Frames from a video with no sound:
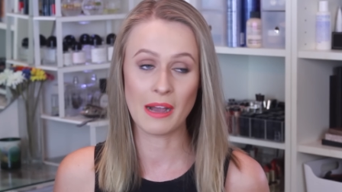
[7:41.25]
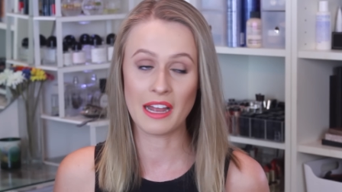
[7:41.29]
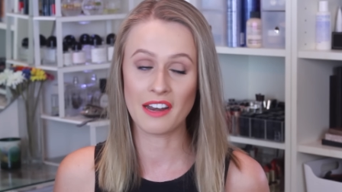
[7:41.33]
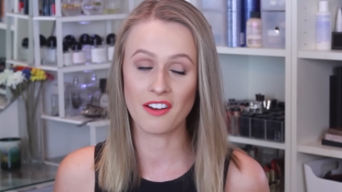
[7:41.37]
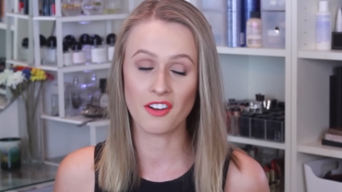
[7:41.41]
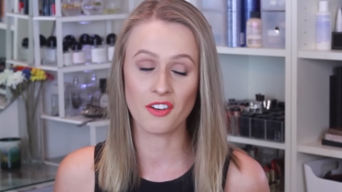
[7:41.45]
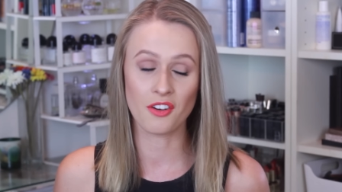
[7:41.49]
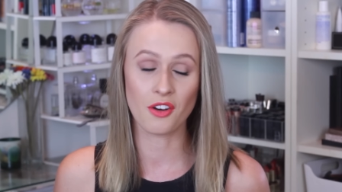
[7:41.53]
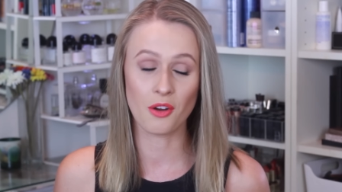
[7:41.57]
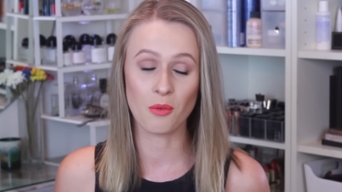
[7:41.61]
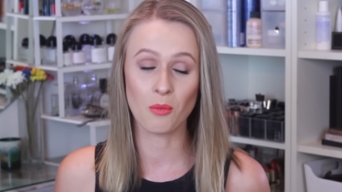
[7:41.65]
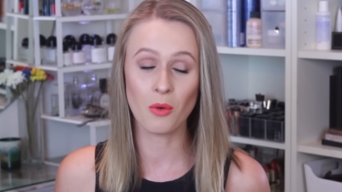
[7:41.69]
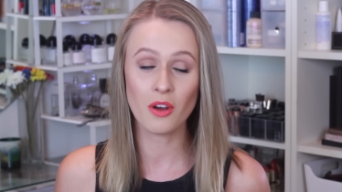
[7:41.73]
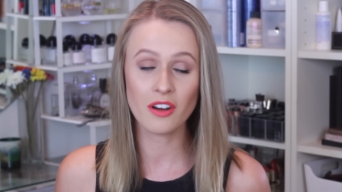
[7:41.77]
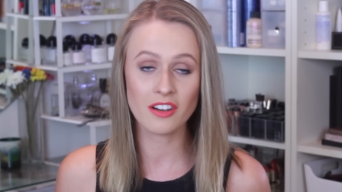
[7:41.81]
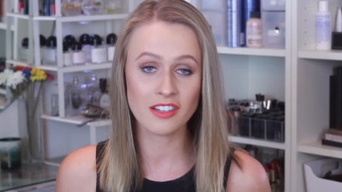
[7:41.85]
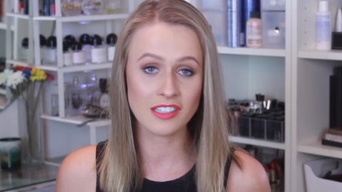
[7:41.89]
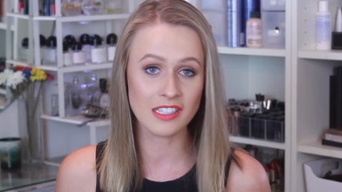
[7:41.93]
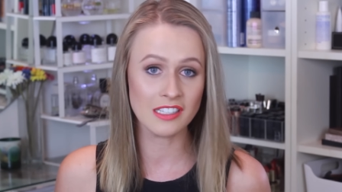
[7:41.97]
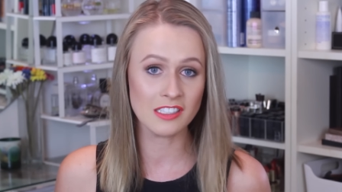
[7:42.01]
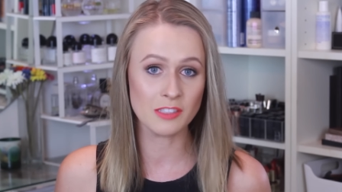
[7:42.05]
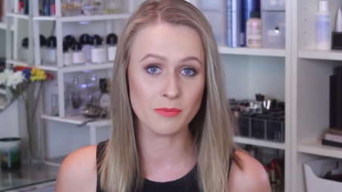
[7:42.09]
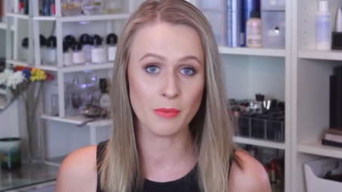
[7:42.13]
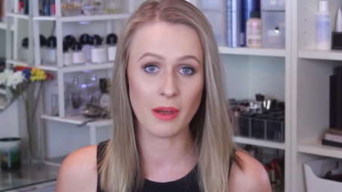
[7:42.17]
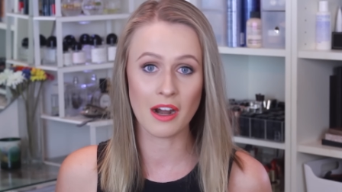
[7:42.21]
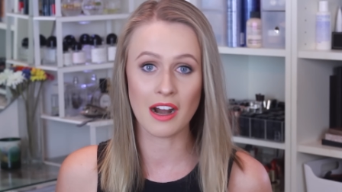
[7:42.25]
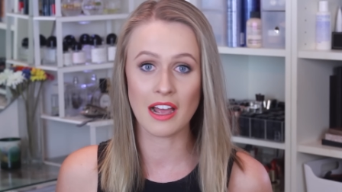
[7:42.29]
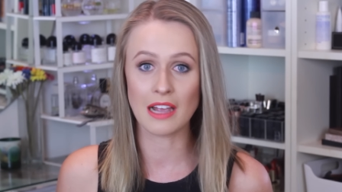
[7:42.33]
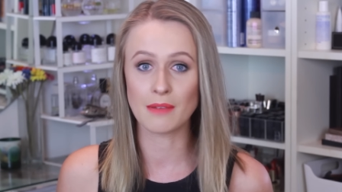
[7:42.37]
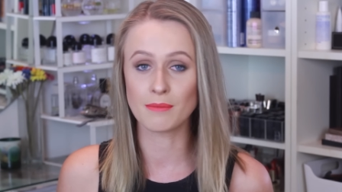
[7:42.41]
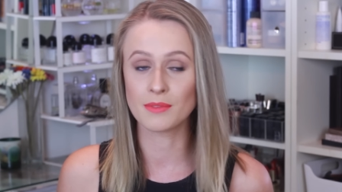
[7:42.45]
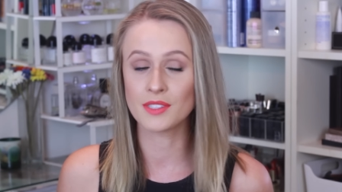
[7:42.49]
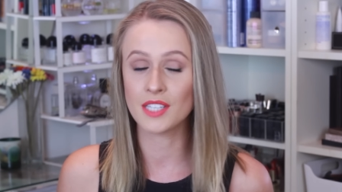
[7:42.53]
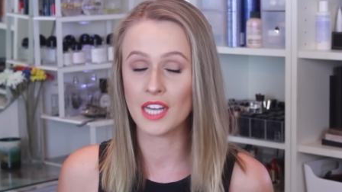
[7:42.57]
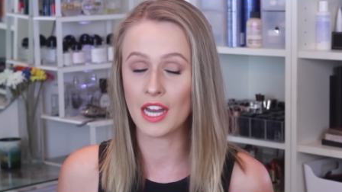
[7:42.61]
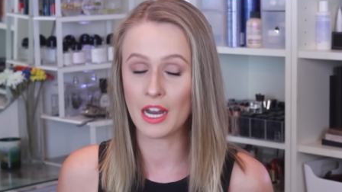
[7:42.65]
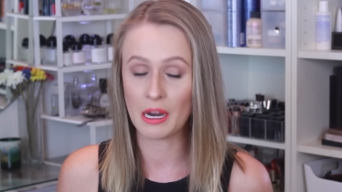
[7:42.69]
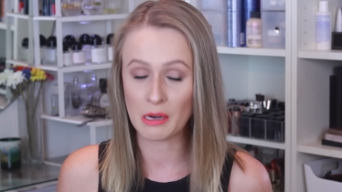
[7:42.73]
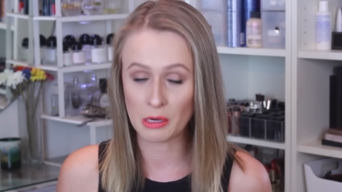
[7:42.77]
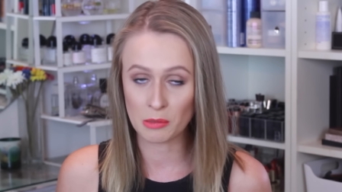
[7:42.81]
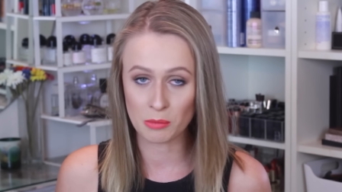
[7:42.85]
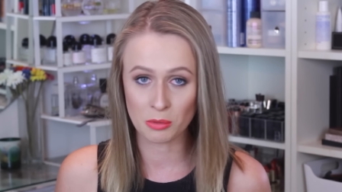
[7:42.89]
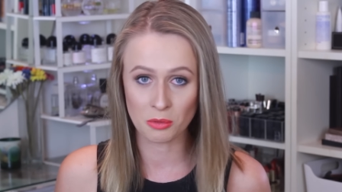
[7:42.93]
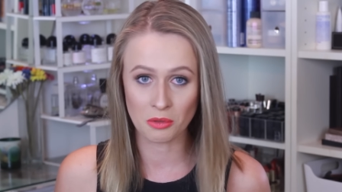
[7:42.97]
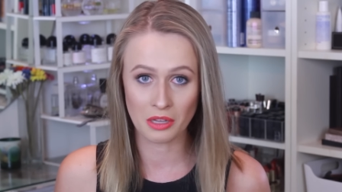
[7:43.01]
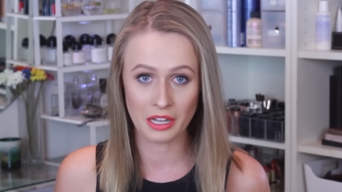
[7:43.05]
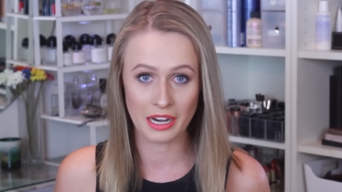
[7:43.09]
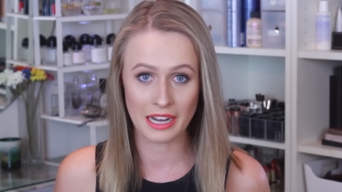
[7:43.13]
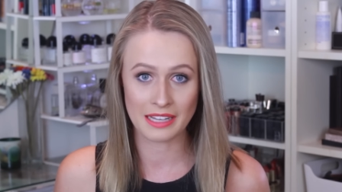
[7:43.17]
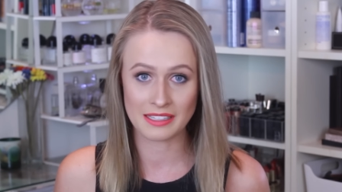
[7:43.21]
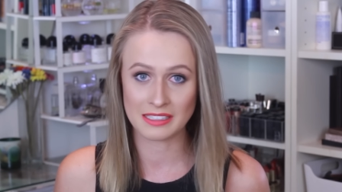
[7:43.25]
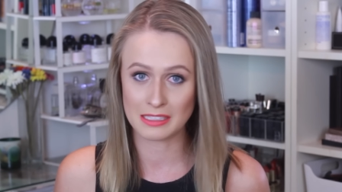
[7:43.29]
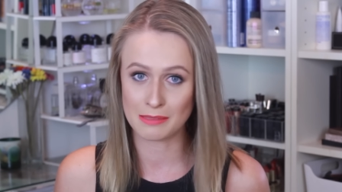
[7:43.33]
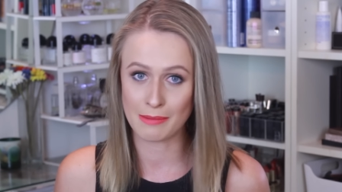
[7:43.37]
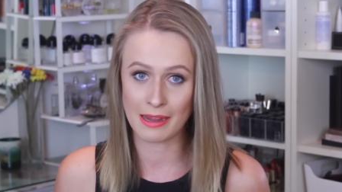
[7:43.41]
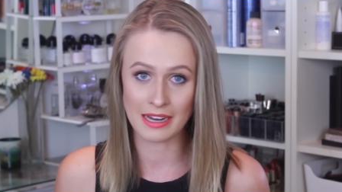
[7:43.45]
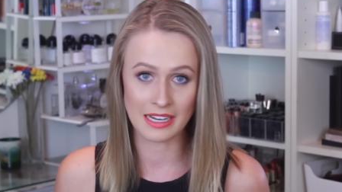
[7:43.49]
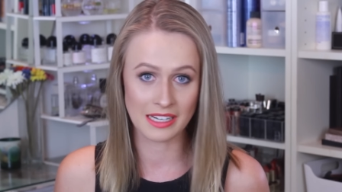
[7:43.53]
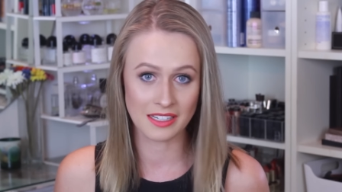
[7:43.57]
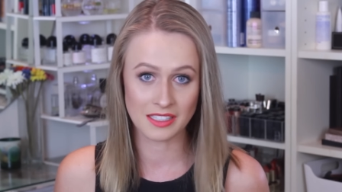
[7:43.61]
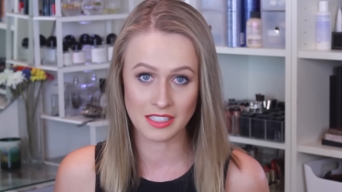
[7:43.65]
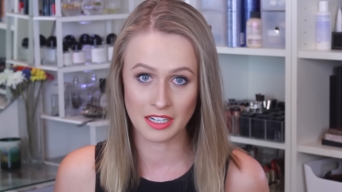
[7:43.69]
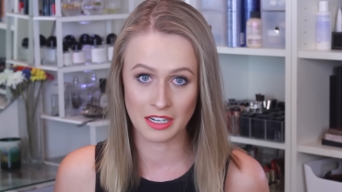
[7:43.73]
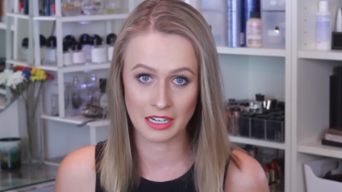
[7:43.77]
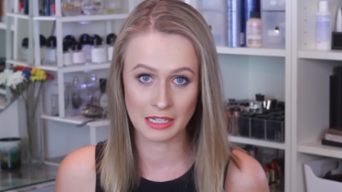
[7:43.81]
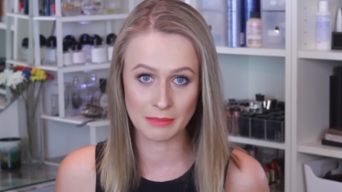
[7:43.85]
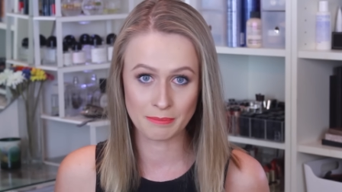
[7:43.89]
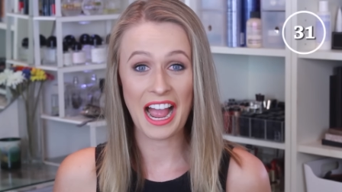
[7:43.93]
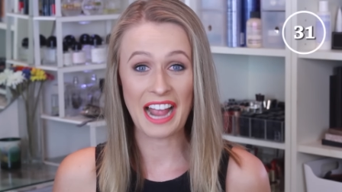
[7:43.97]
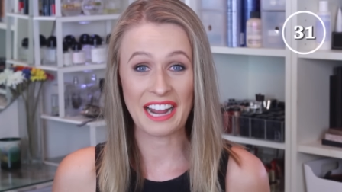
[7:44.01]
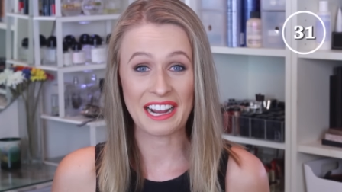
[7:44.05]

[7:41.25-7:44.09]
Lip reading: I don't know what it is, but I'm terrible at estimating time.